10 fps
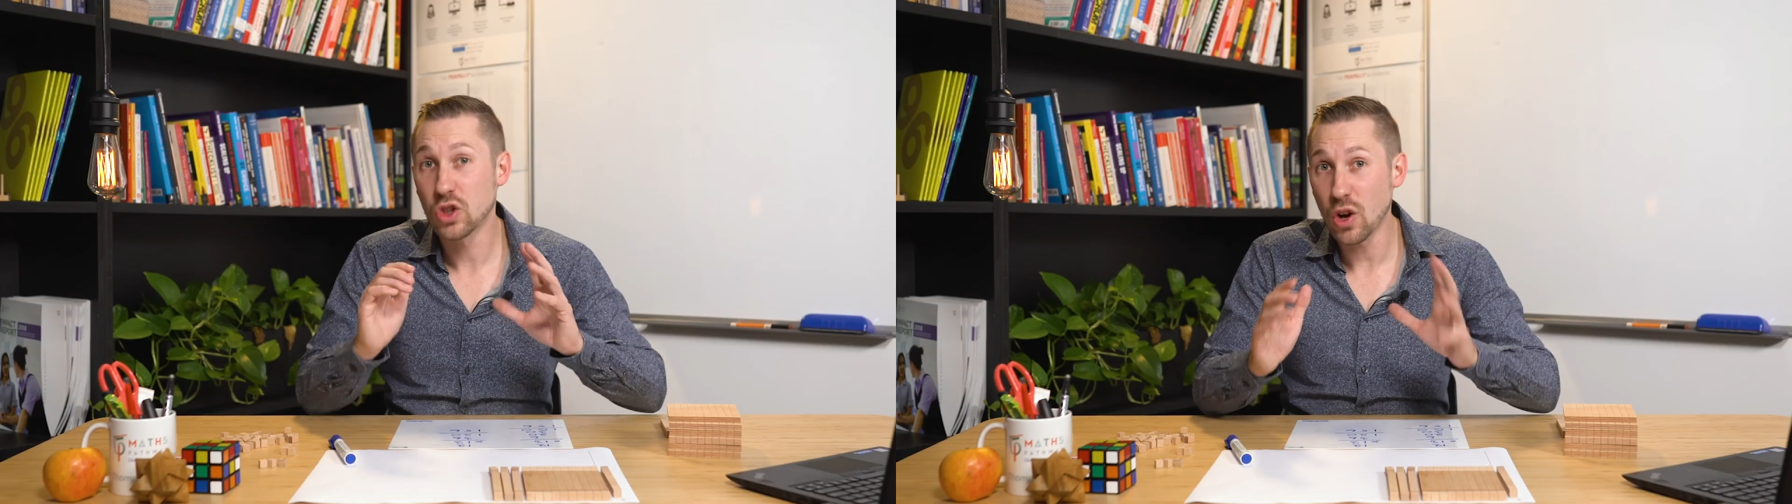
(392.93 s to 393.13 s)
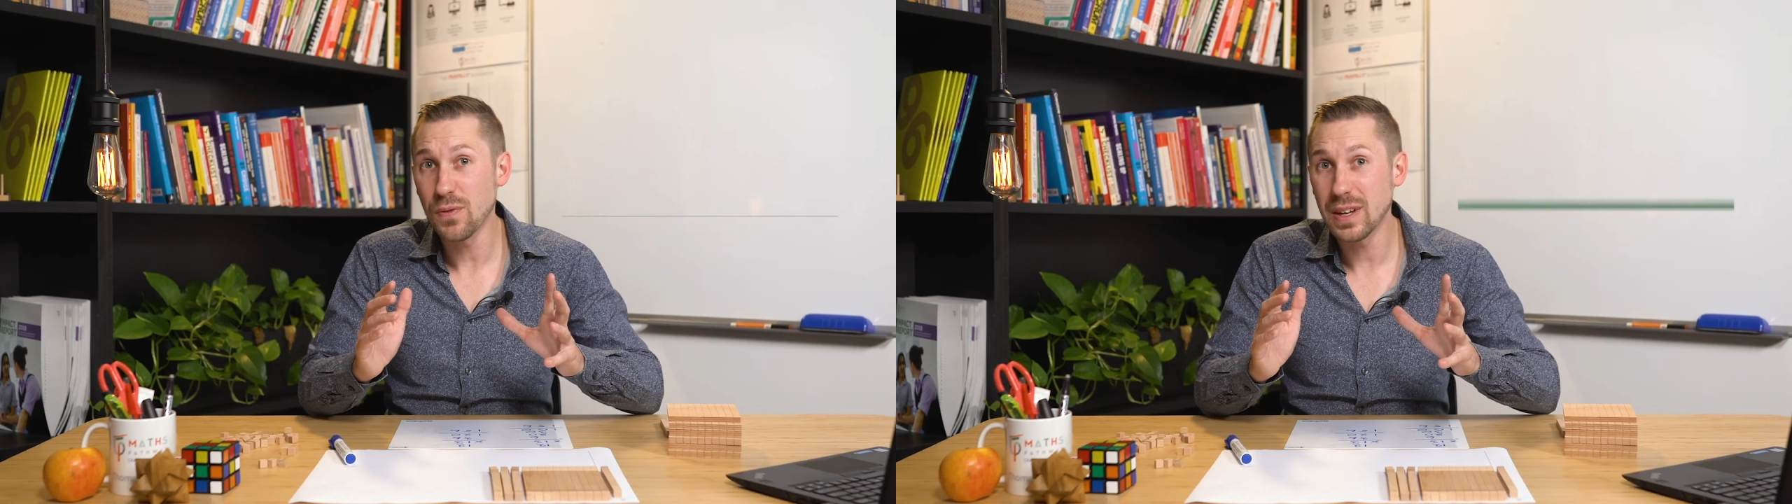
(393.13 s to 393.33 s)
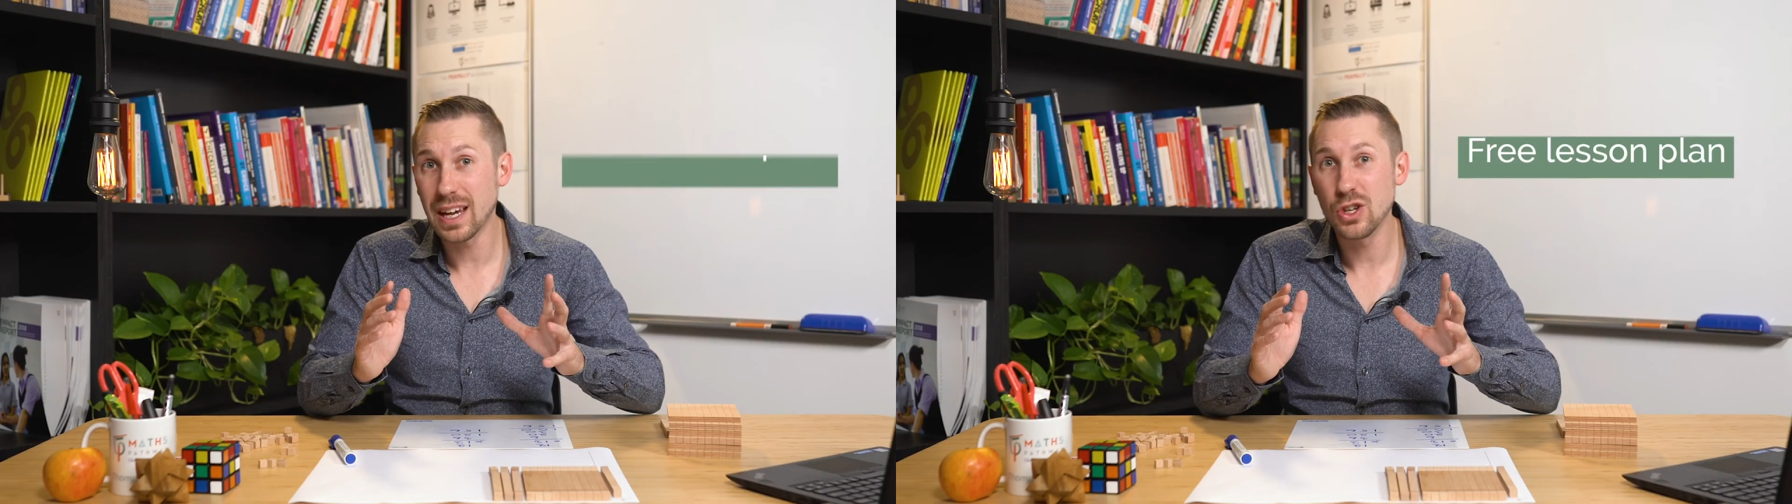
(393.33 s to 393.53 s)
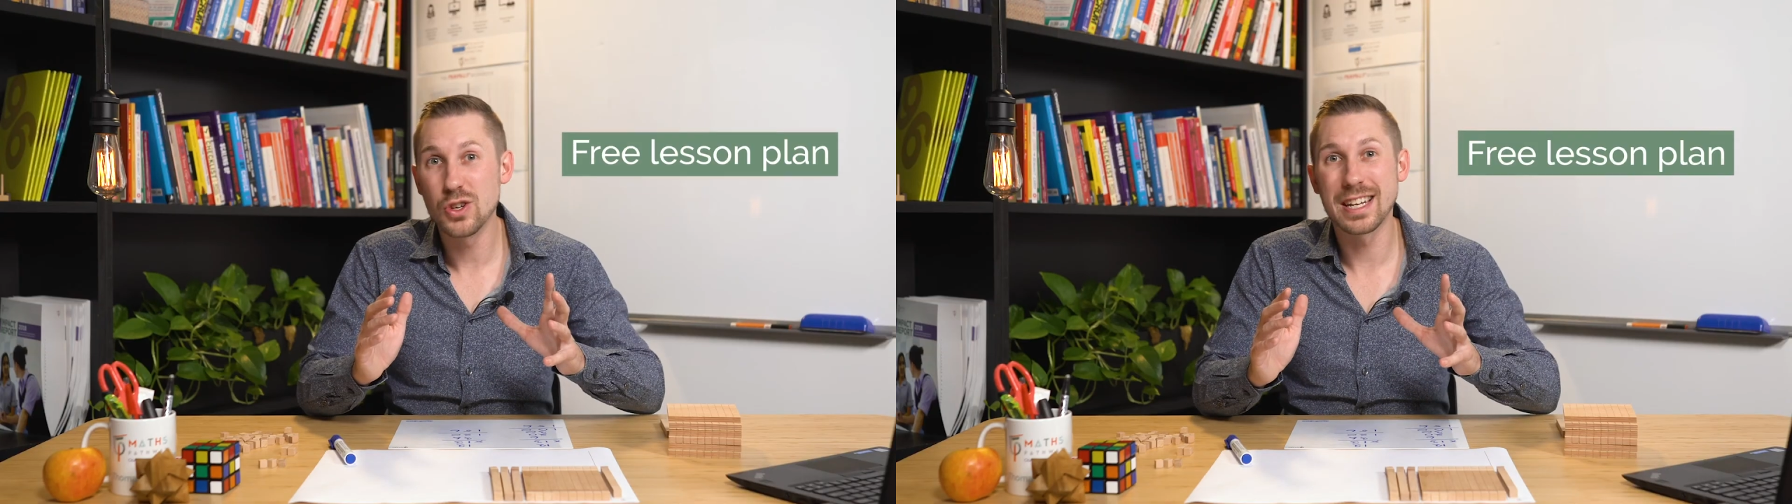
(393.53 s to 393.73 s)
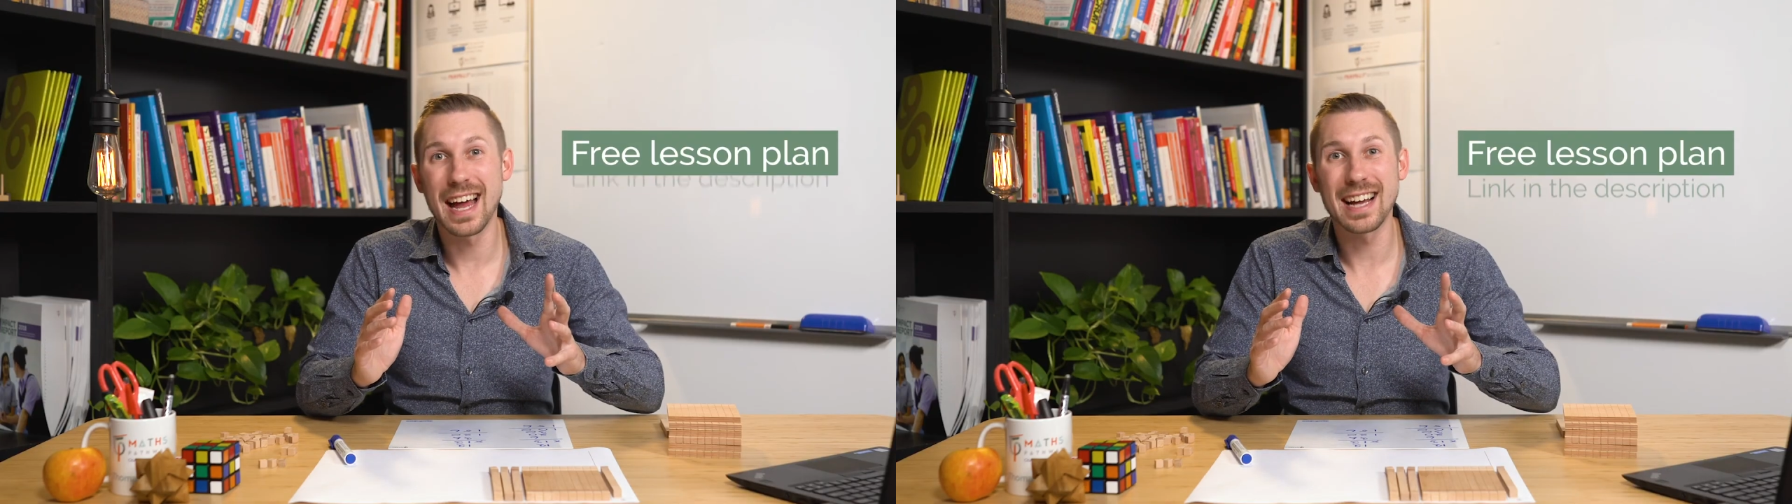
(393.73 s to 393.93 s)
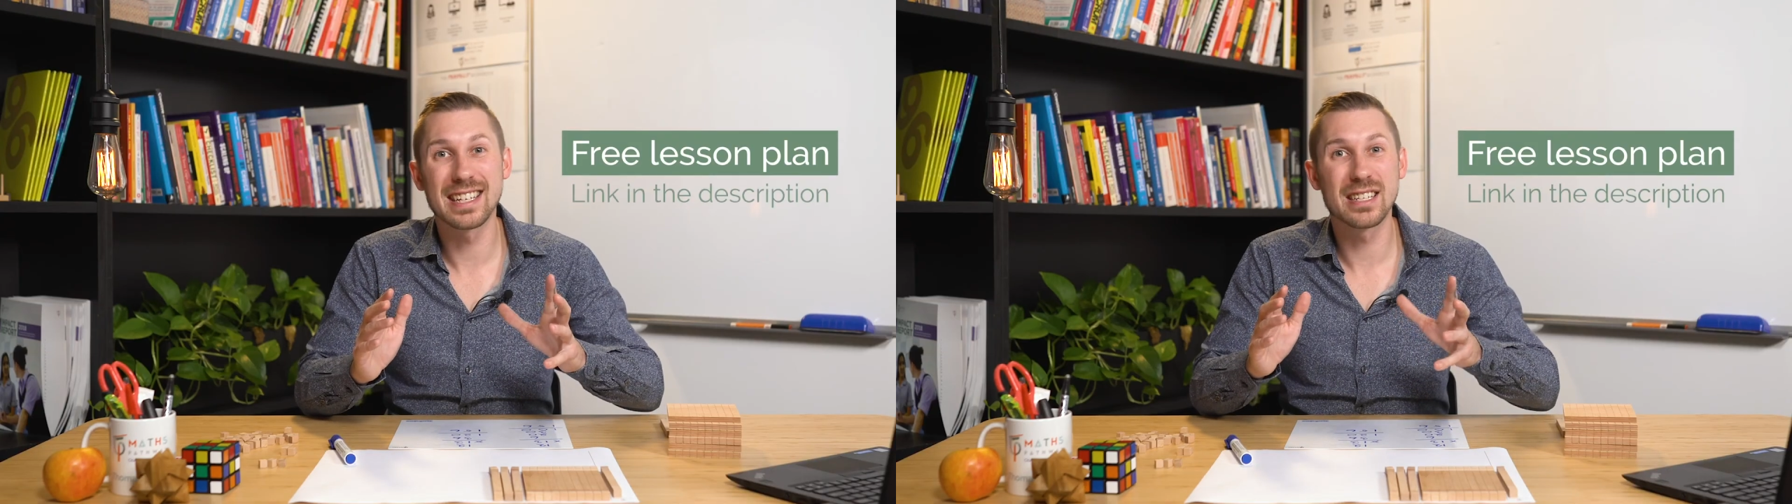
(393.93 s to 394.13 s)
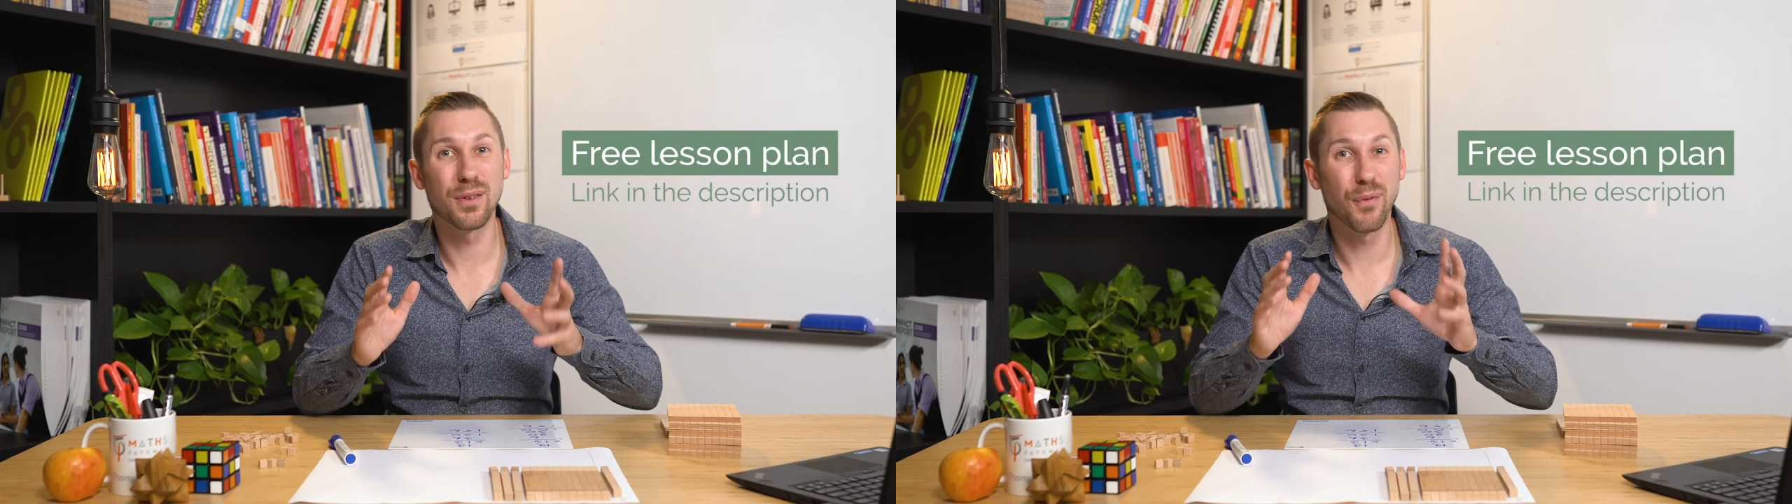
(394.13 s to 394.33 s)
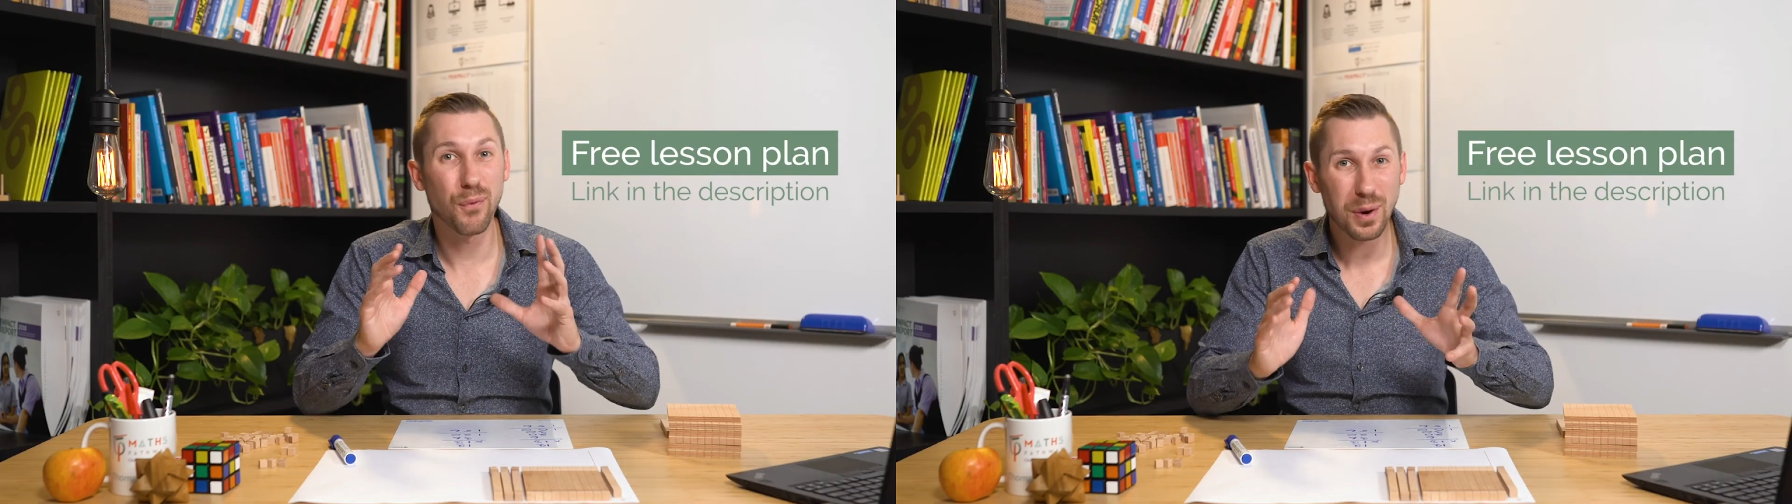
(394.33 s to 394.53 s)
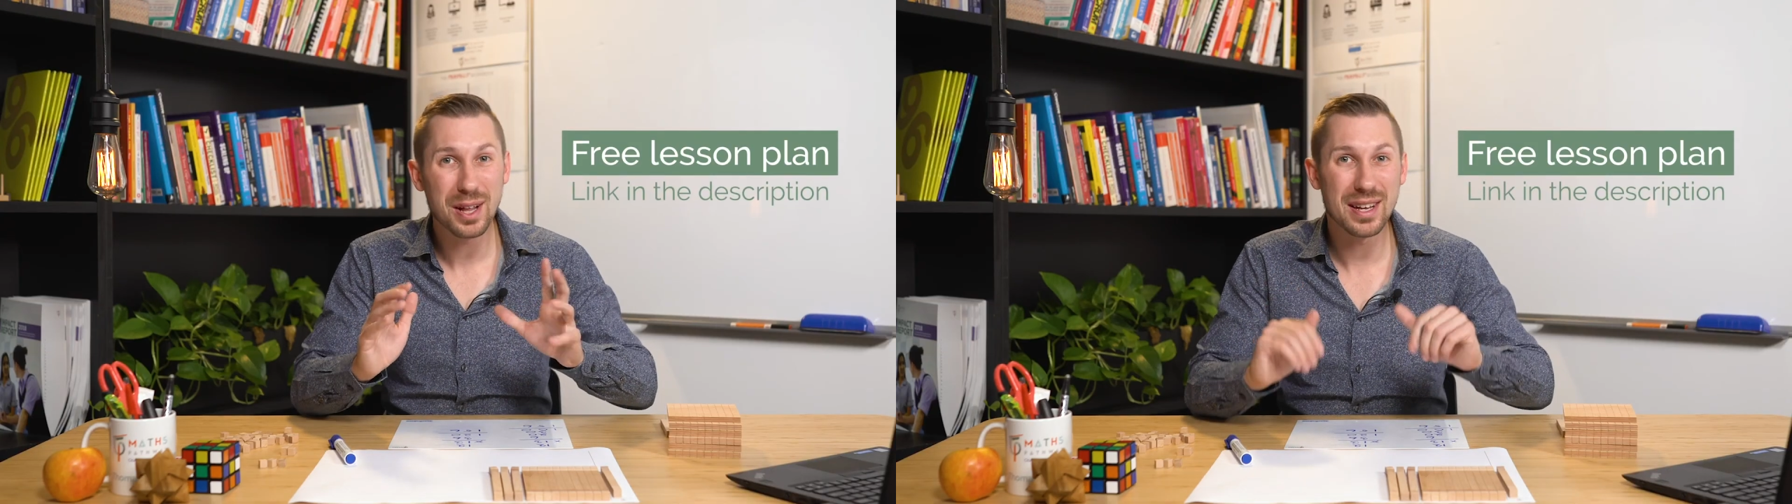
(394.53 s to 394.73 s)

Don't forget you can access a free